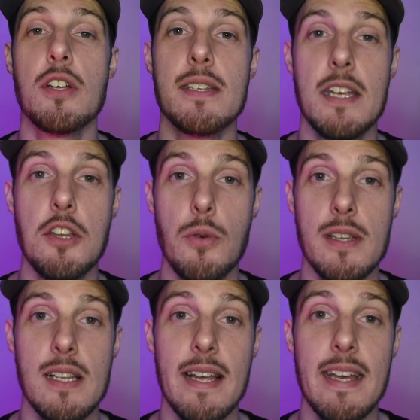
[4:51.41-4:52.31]

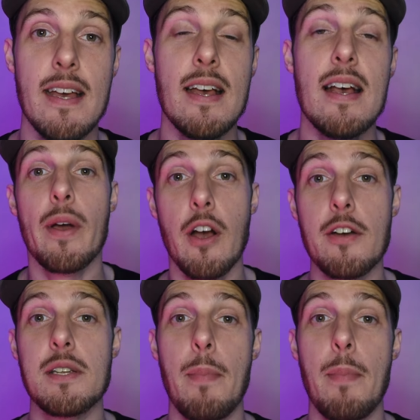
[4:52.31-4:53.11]
continuously. We go to